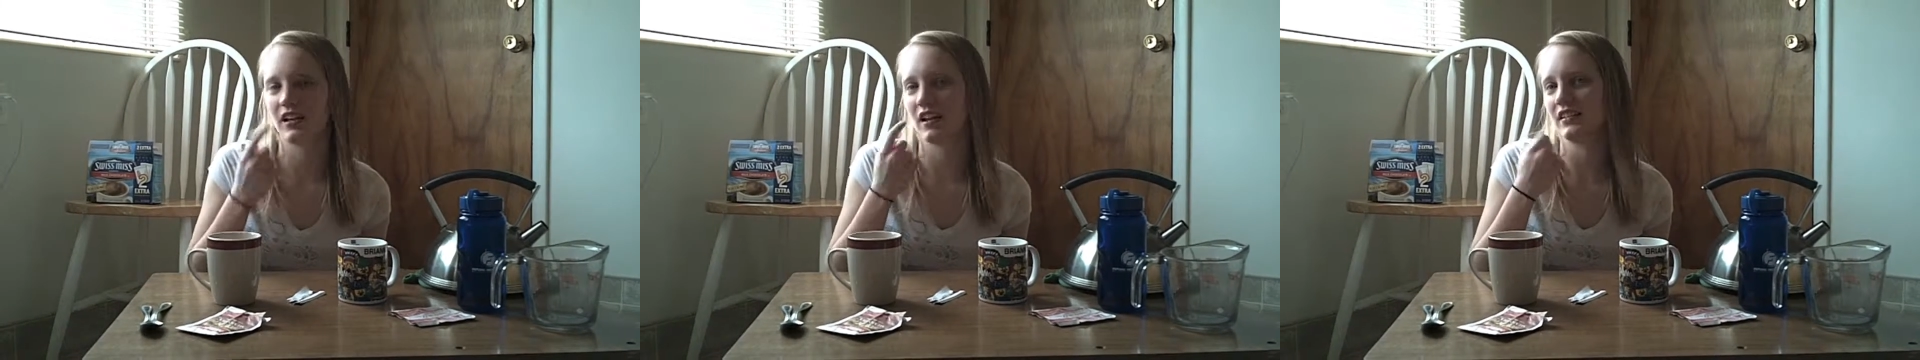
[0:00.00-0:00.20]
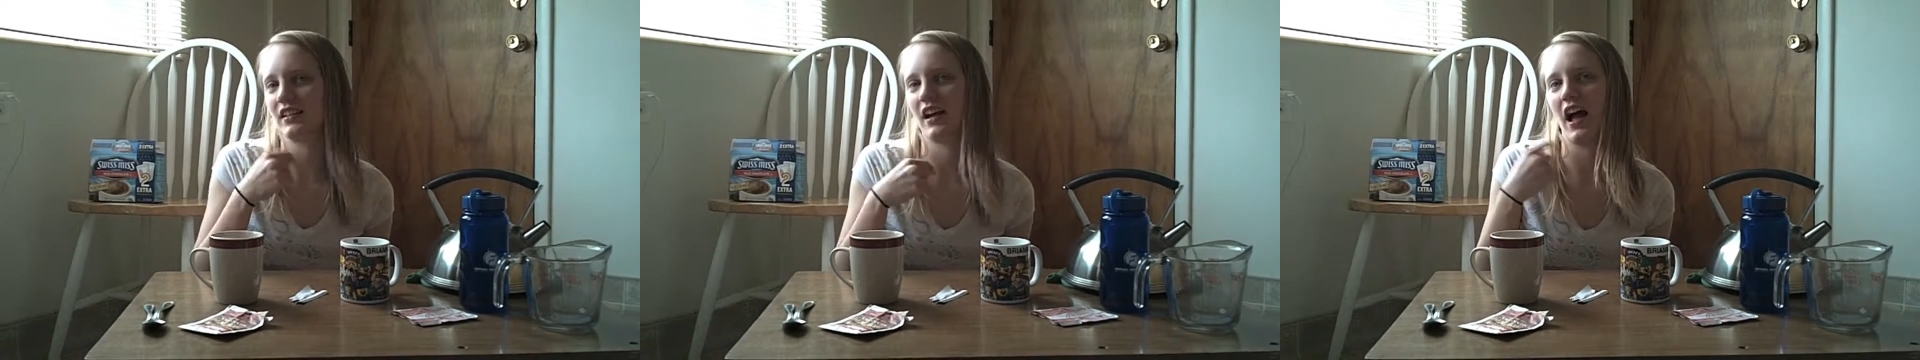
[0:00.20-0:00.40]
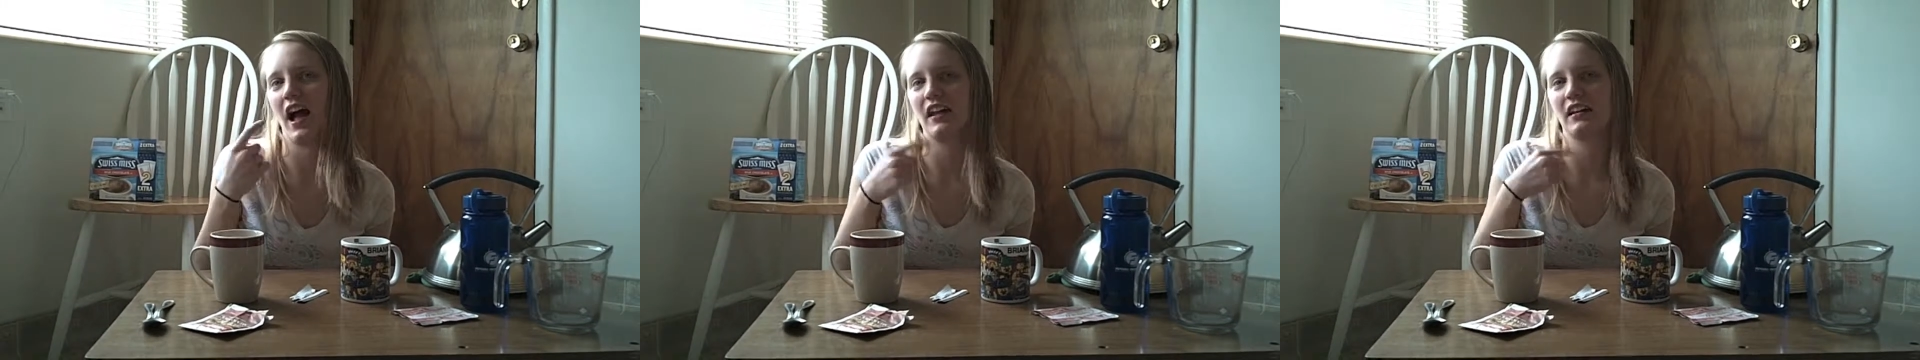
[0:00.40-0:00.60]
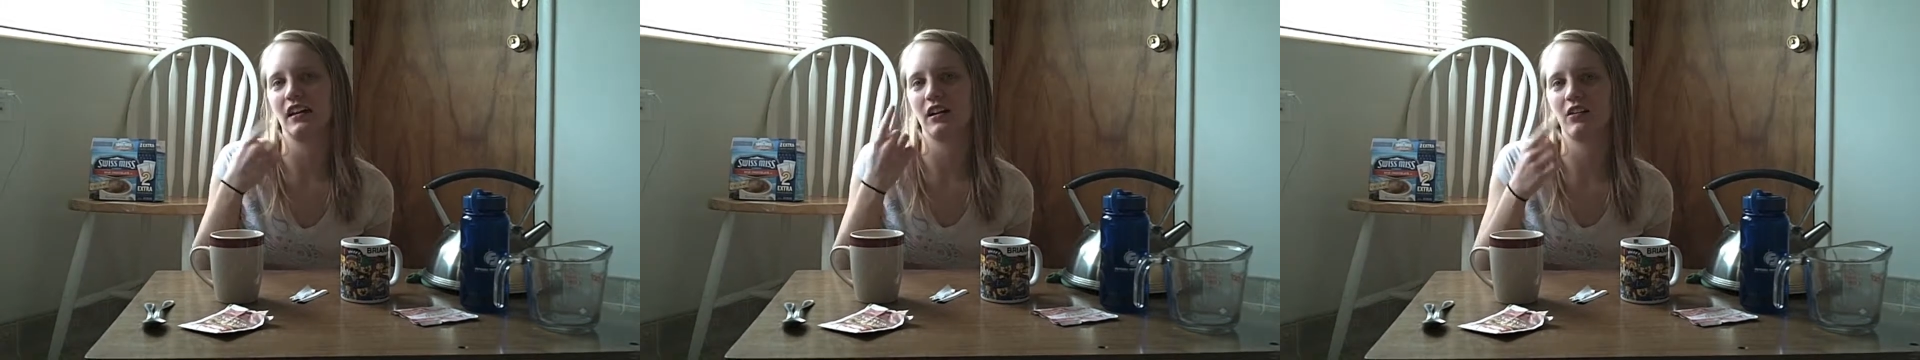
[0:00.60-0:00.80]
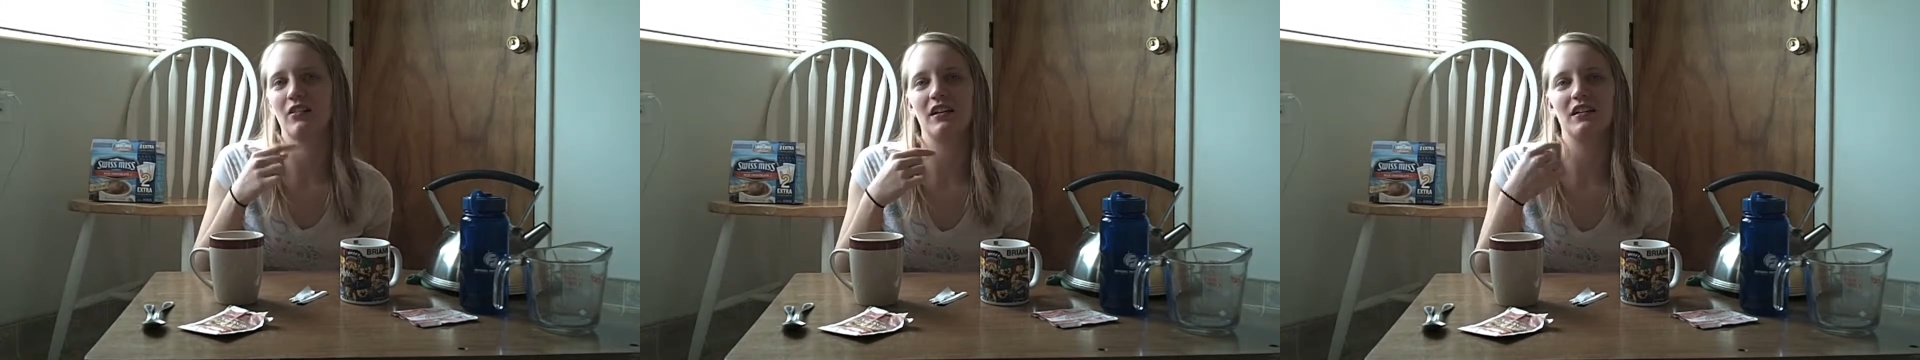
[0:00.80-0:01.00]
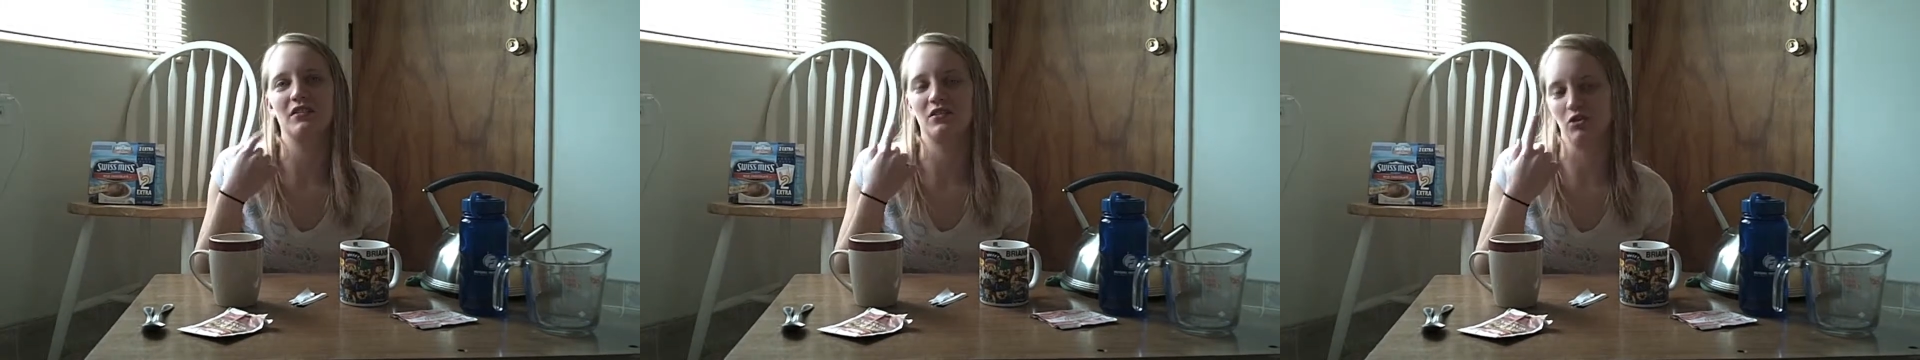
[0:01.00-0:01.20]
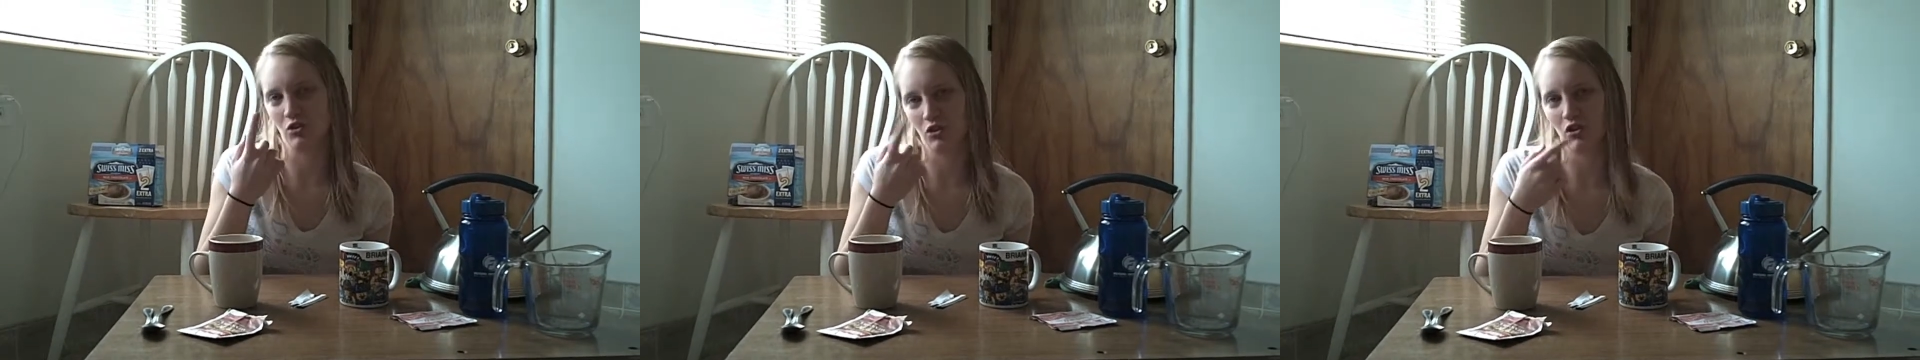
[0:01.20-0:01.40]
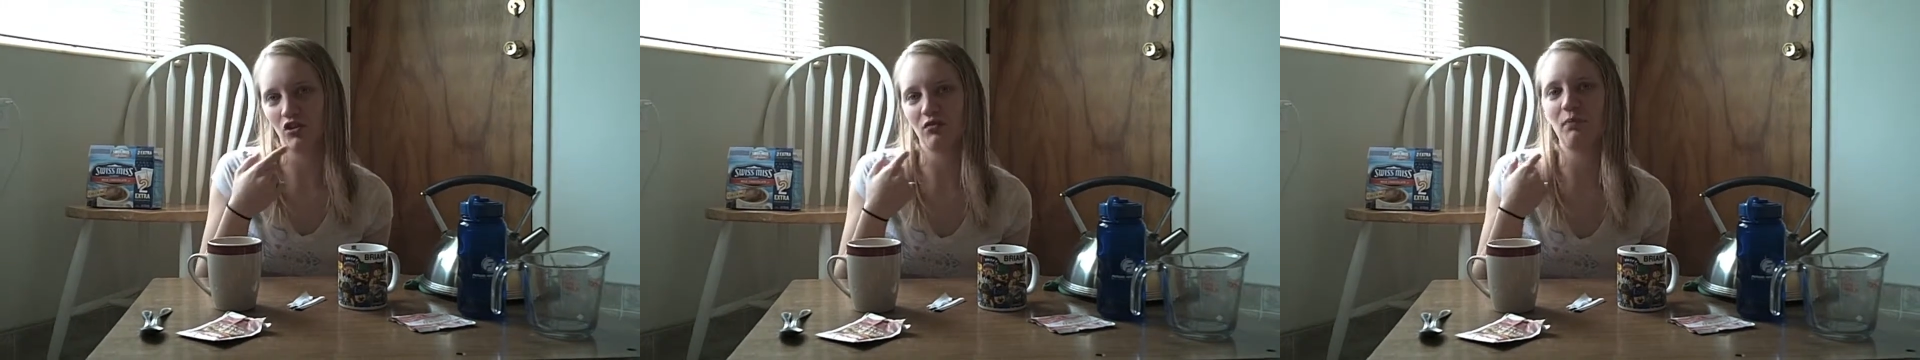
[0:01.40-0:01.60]
Because I had like already
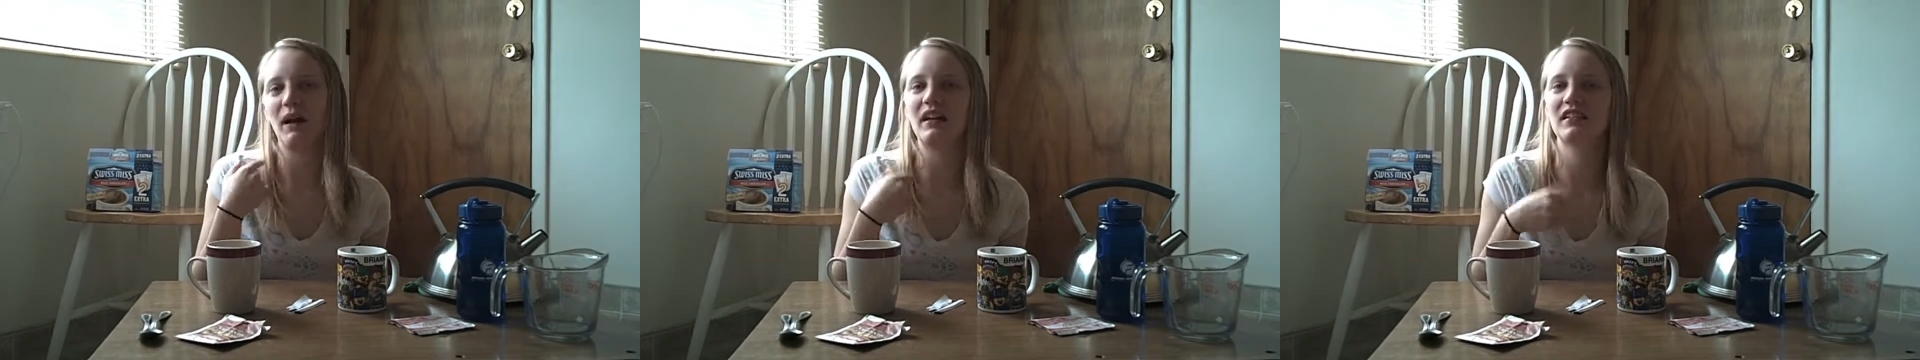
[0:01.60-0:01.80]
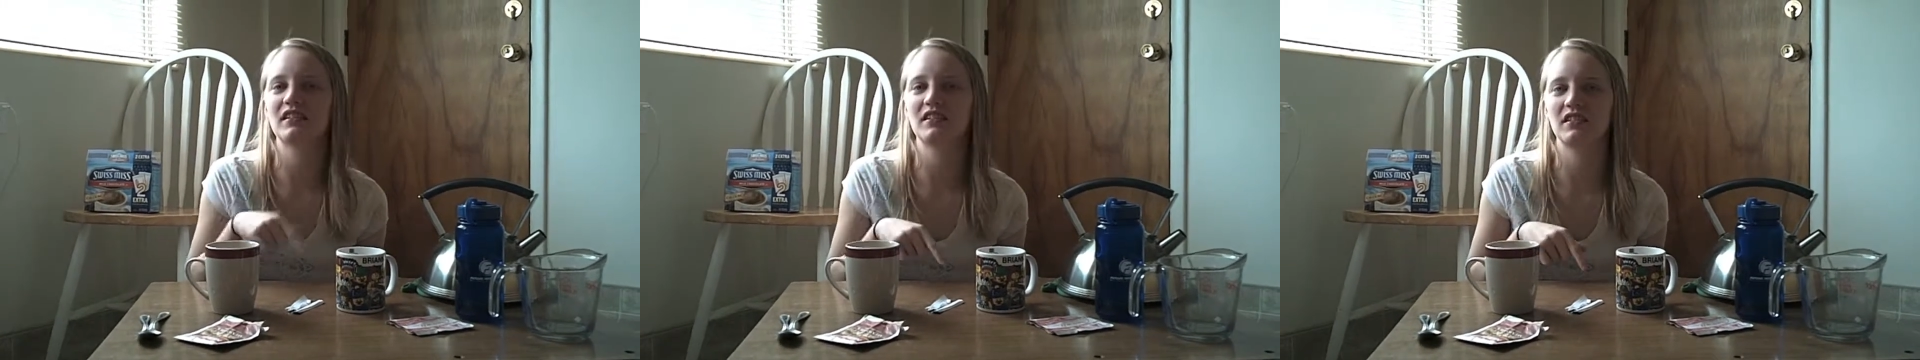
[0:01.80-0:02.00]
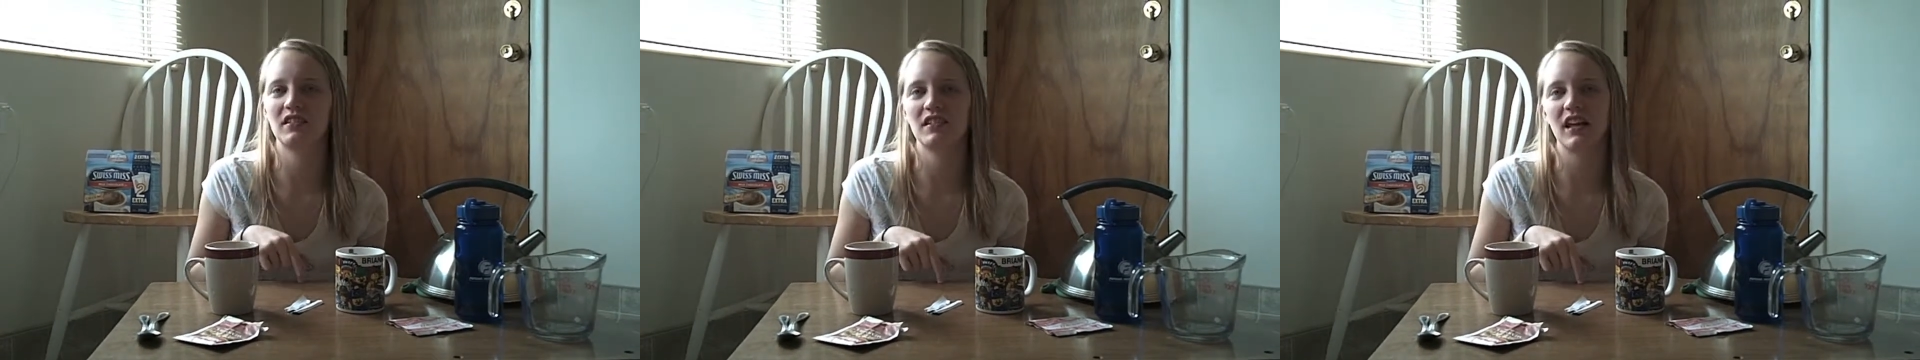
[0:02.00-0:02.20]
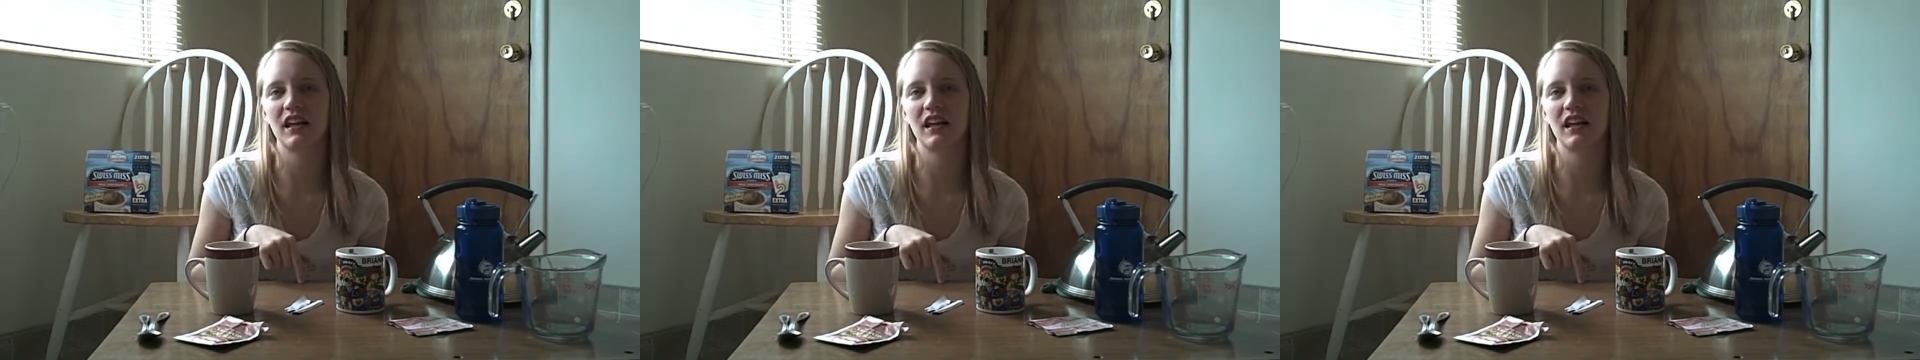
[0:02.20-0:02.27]
toothpaste